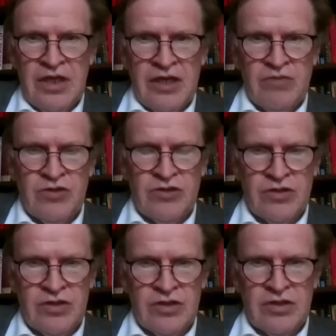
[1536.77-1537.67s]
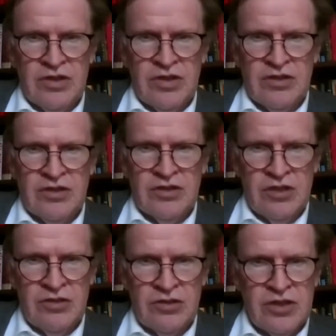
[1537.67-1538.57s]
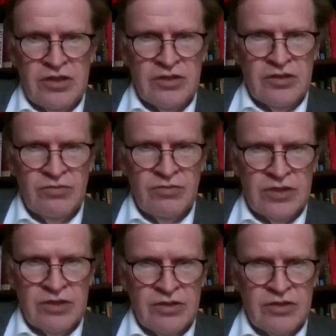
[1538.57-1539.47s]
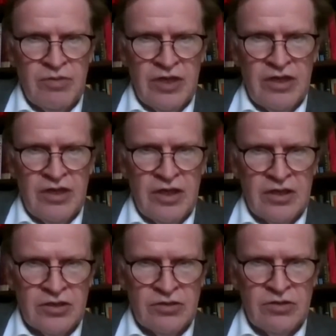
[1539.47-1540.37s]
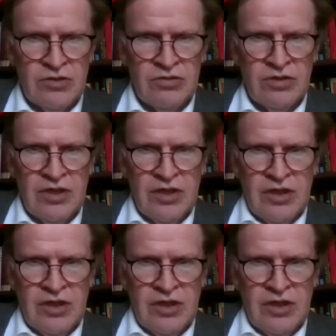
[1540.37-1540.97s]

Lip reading: in which the exchange rate is always going to play a larger role